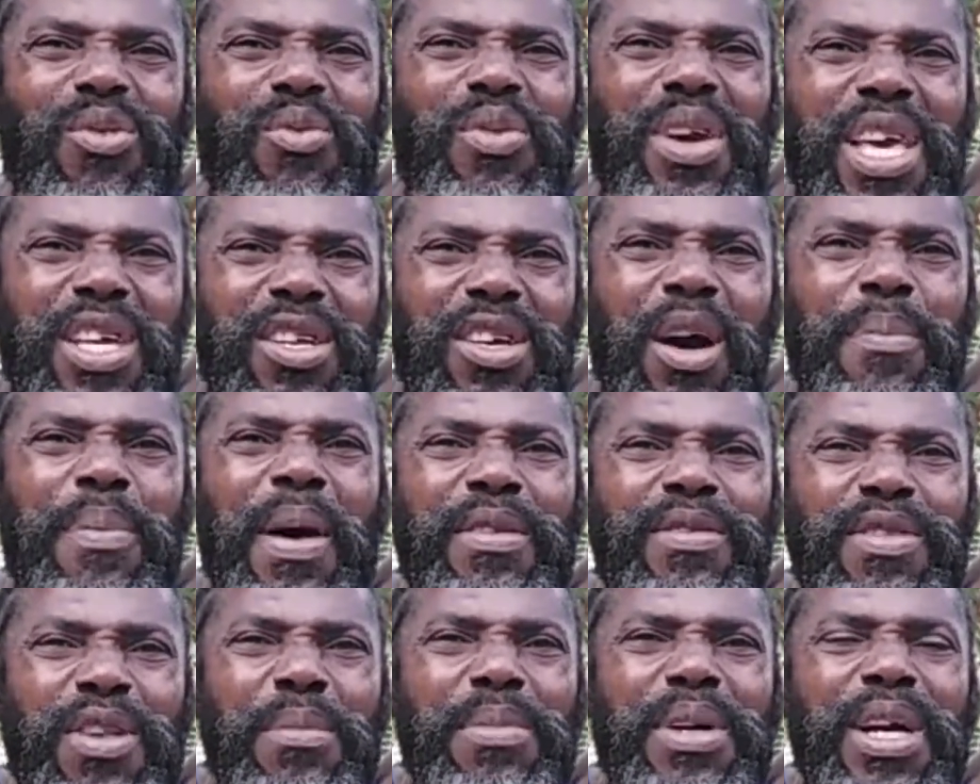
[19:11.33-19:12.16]
Wake up,
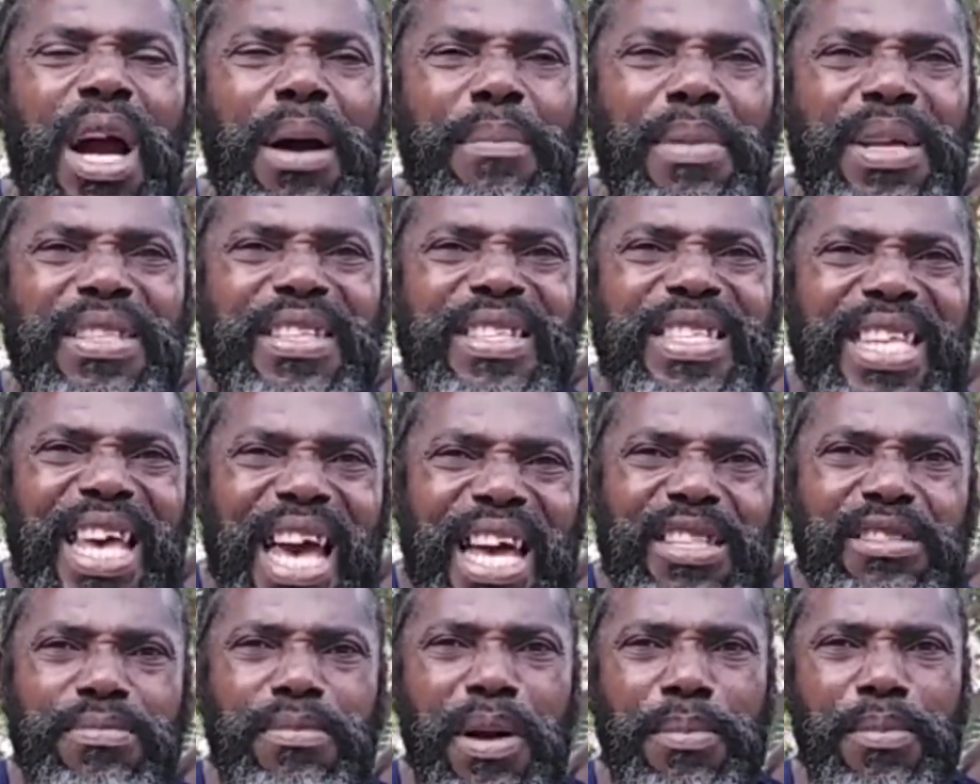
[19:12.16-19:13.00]
have some common
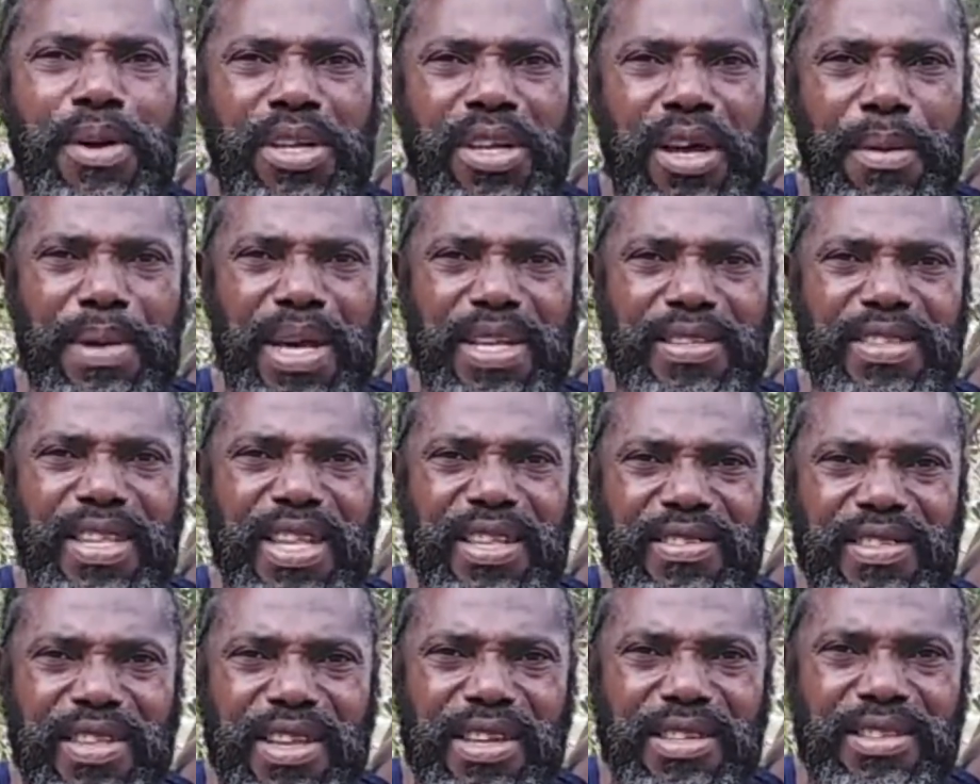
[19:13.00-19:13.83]
sense, my brothers and my
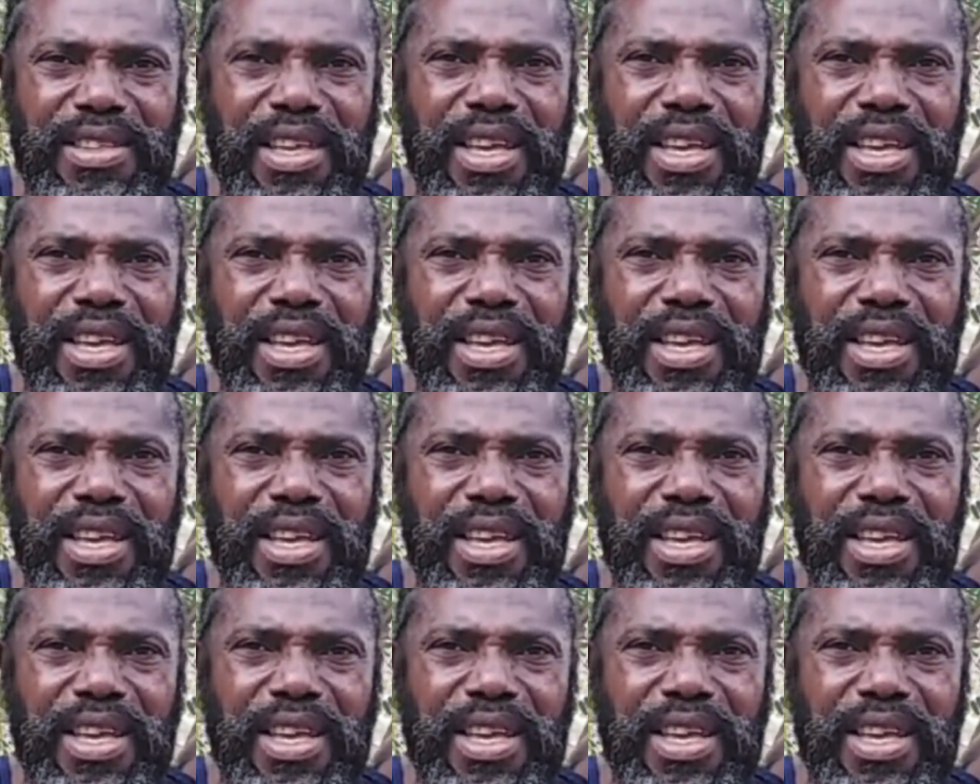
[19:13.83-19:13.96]
sisters.